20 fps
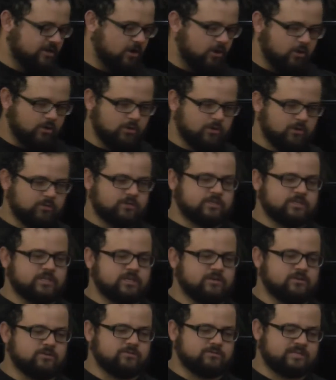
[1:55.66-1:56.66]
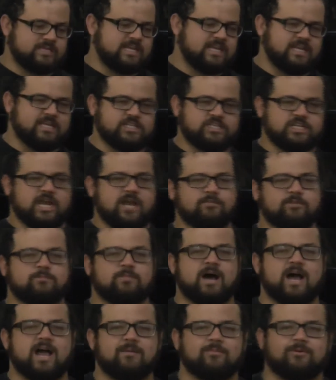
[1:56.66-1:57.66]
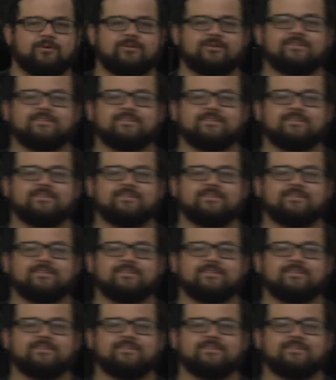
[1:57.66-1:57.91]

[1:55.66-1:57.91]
old, you know, King James Bible.